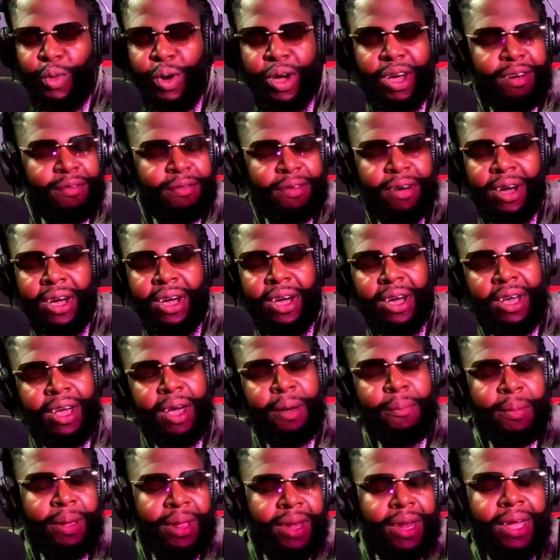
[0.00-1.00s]
whatever,
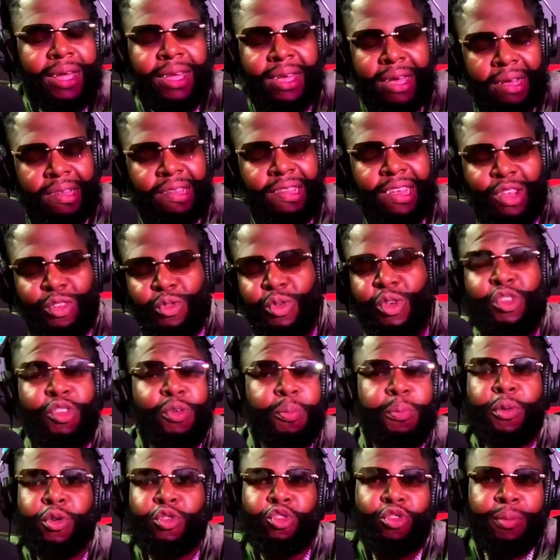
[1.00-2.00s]
I mean, I guess that's what you're
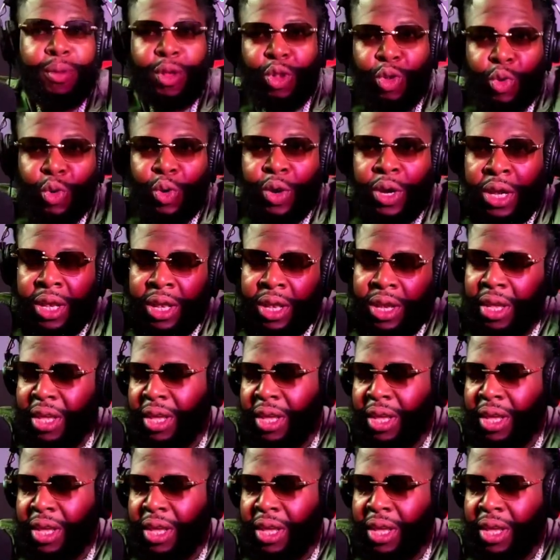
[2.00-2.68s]
supposed to be doing.